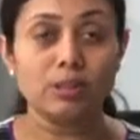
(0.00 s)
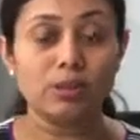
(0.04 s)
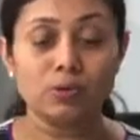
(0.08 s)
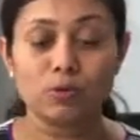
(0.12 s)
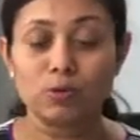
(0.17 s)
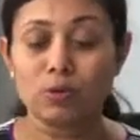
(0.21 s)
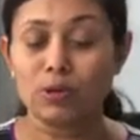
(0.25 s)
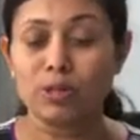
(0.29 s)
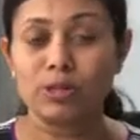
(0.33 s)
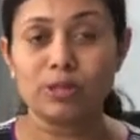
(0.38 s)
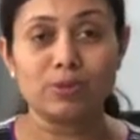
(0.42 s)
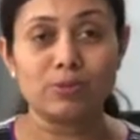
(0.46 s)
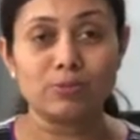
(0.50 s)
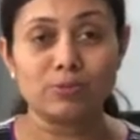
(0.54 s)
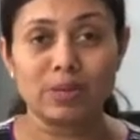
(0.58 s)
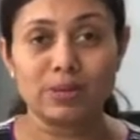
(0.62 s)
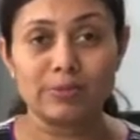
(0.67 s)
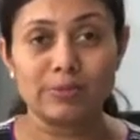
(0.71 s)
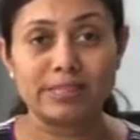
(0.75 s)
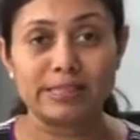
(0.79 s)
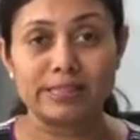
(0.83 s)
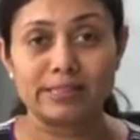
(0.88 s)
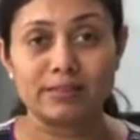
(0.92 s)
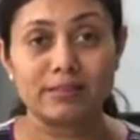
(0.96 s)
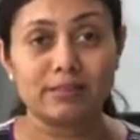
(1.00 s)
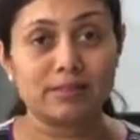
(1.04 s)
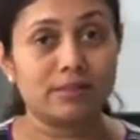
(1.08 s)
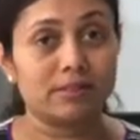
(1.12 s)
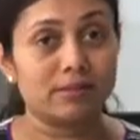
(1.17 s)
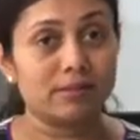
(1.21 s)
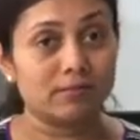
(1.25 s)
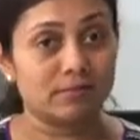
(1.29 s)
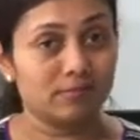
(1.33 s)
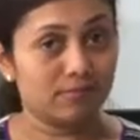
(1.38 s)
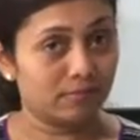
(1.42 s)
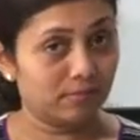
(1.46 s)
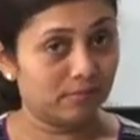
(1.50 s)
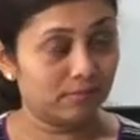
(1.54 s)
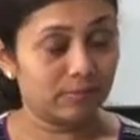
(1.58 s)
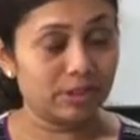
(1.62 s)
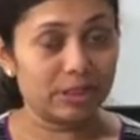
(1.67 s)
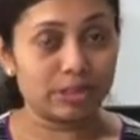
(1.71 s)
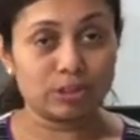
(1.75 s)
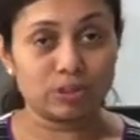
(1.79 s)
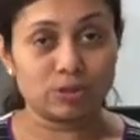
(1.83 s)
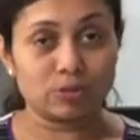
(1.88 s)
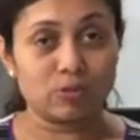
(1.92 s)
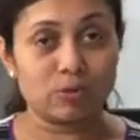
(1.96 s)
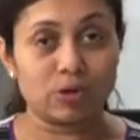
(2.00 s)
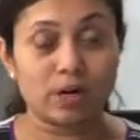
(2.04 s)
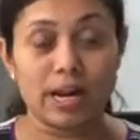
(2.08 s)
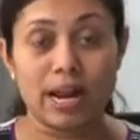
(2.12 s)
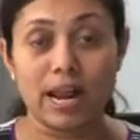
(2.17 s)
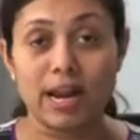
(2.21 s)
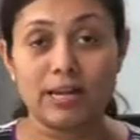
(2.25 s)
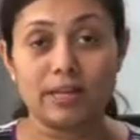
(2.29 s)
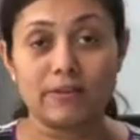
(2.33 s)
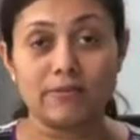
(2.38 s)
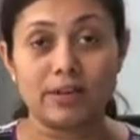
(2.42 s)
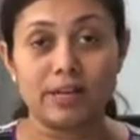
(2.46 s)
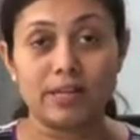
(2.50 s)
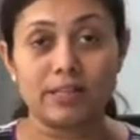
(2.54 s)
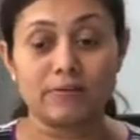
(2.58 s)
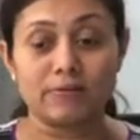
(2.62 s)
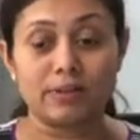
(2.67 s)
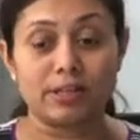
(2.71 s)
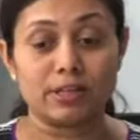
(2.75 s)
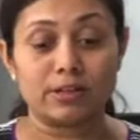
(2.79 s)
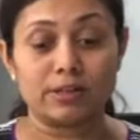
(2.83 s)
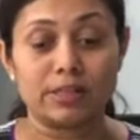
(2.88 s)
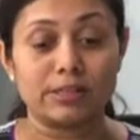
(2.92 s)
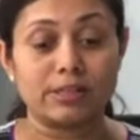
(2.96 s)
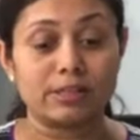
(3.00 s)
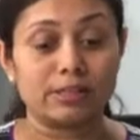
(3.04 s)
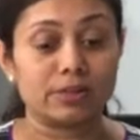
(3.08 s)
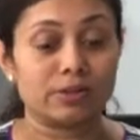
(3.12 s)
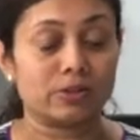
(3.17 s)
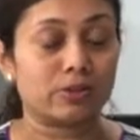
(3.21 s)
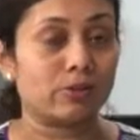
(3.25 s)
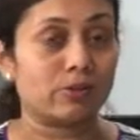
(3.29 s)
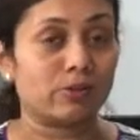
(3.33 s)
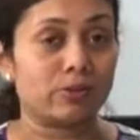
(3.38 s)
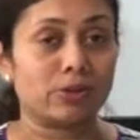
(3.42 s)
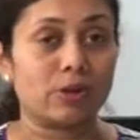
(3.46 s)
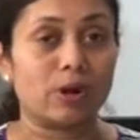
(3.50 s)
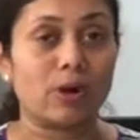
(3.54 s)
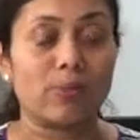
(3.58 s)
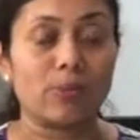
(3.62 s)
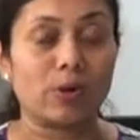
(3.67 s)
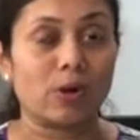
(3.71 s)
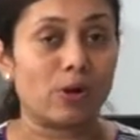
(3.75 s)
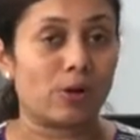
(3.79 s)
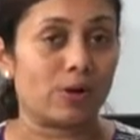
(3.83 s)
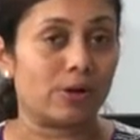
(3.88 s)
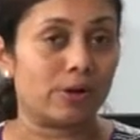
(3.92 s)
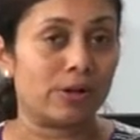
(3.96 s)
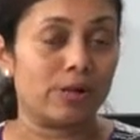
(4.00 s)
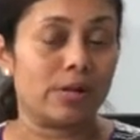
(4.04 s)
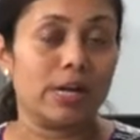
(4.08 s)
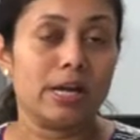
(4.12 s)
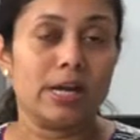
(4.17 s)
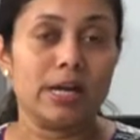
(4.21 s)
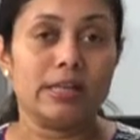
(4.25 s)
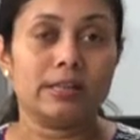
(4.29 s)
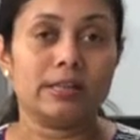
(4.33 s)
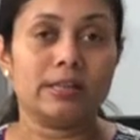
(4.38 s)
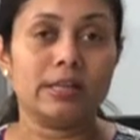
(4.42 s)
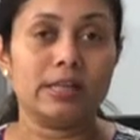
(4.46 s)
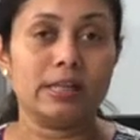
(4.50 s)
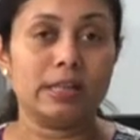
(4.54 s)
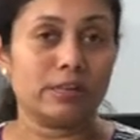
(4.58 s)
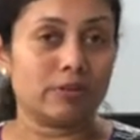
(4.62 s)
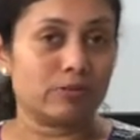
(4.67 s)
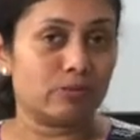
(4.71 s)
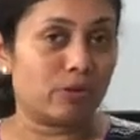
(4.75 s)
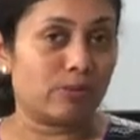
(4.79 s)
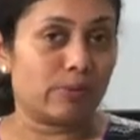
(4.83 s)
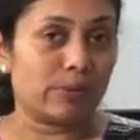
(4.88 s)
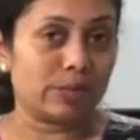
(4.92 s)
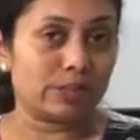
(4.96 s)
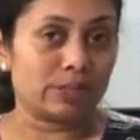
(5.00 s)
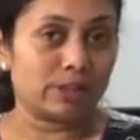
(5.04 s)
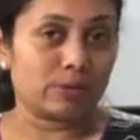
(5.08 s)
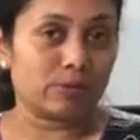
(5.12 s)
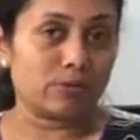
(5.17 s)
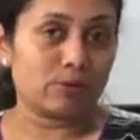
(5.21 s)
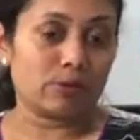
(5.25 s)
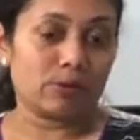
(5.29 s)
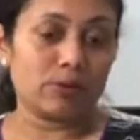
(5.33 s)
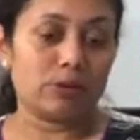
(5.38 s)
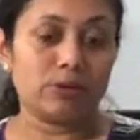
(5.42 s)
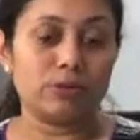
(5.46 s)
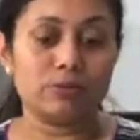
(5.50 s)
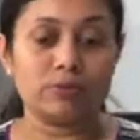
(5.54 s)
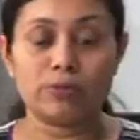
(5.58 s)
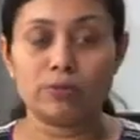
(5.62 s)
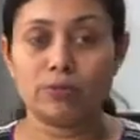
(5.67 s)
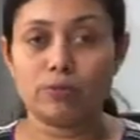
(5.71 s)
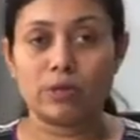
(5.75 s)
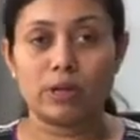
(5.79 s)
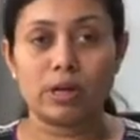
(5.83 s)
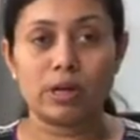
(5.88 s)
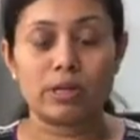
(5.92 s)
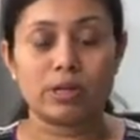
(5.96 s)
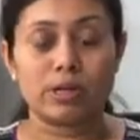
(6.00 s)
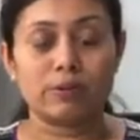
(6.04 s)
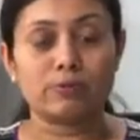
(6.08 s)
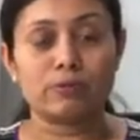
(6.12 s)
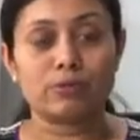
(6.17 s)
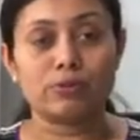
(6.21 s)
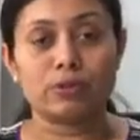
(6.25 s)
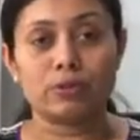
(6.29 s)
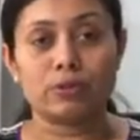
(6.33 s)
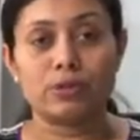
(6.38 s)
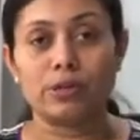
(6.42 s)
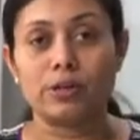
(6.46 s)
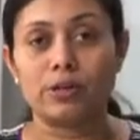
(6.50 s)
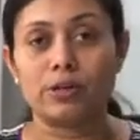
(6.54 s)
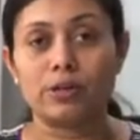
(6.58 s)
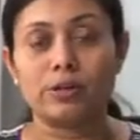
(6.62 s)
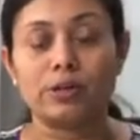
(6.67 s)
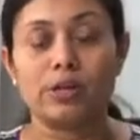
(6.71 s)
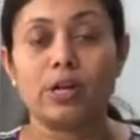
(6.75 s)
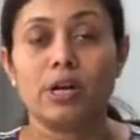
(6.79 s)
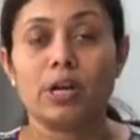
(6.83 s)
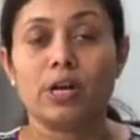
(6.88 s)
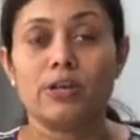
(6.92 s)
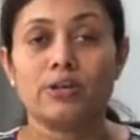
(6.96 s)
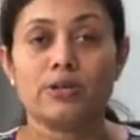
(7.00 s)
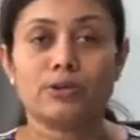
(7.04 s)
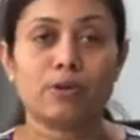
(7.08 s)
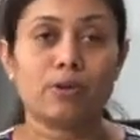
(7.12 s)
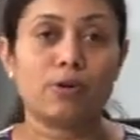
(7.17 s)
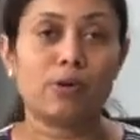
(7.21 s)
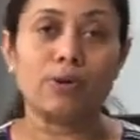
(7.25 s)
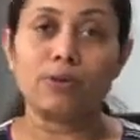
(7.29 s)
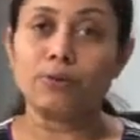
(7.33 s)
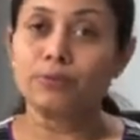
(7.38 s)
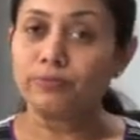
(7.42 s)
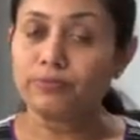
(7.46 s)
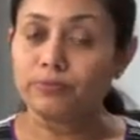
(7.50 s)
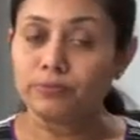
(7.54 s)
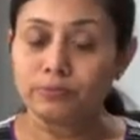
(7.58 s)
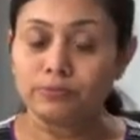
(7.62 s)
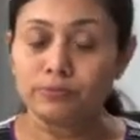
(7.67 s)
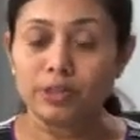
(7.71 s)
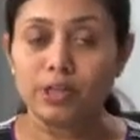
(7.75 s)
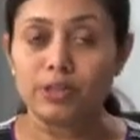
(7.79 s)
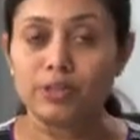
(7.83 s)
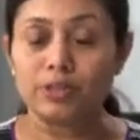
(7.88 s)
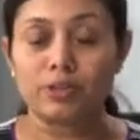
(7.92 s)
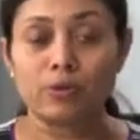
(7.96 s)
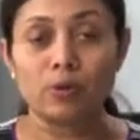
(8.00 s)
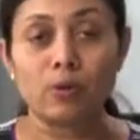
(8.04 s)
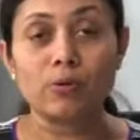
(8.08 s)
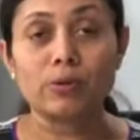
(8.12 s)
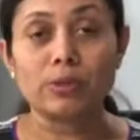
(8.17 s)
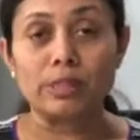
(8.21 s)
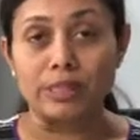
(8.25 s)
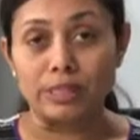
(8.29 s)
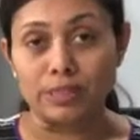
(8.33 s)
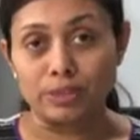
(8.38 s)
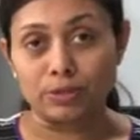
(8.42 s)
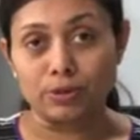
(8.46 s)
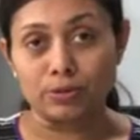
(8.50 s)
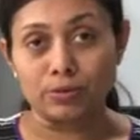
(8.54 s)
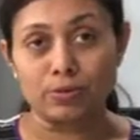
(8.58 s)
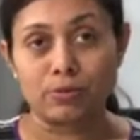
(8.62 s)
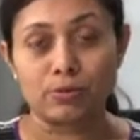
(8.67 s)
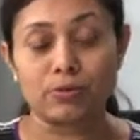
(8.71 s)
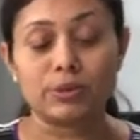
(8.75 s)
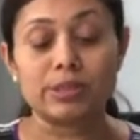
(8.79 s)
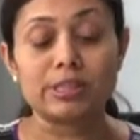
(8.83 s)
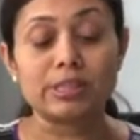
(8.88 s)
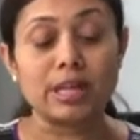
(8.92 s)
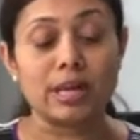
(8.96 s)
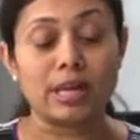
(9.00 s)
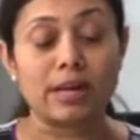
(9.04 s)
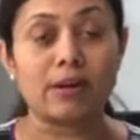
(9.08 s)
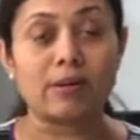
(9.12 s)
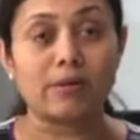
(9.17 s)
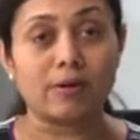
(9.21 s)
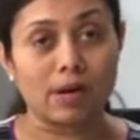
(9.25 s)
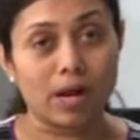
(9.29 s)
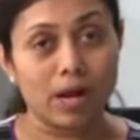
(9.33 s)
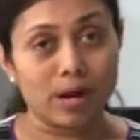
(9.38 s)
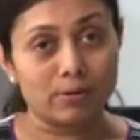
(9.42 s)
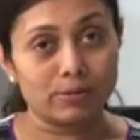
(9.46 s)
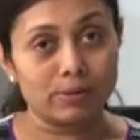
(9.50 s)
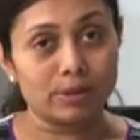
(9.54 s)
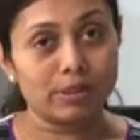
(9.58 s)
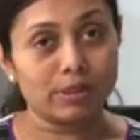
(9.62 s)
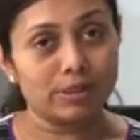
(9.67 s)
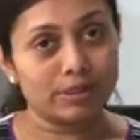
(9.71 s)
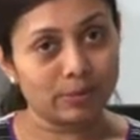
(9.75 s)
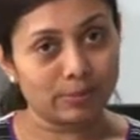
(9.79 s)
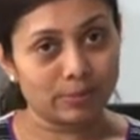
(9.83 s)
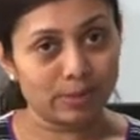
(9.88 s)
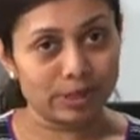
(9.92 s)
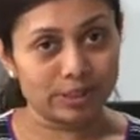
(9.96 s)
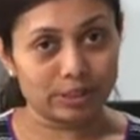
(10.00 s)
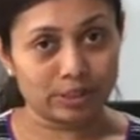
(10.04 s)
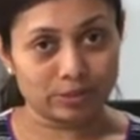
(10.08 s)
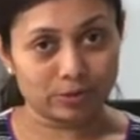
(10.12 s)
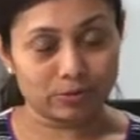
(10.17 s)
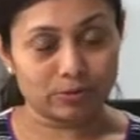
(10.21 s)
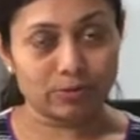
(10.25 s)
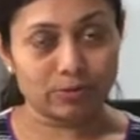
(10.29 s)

You don't need to babysit pressure cooker anyways, whether it's a stovetop or the electric pressure cooker. You do not have to stir, so there is no need to stay around the pressure